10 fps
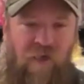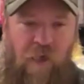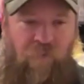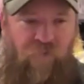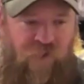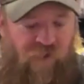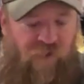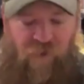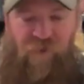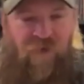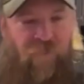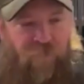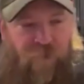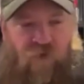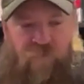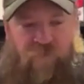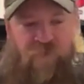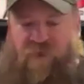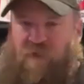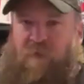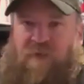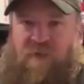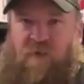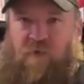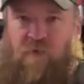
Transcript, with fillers: off of it, and then boom, get back into it.